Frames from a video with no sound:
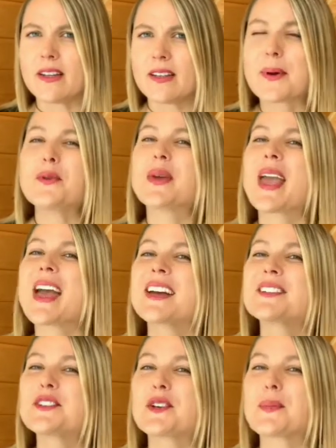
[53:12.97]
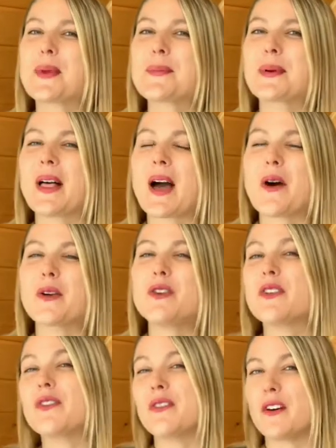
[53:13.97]
but you can show people how
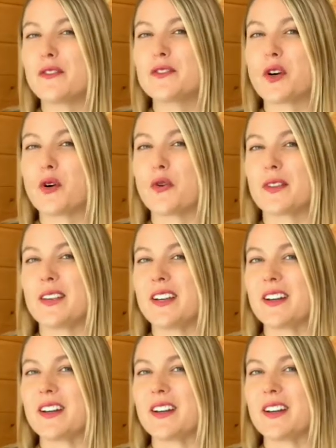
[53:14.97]
you've evolved over the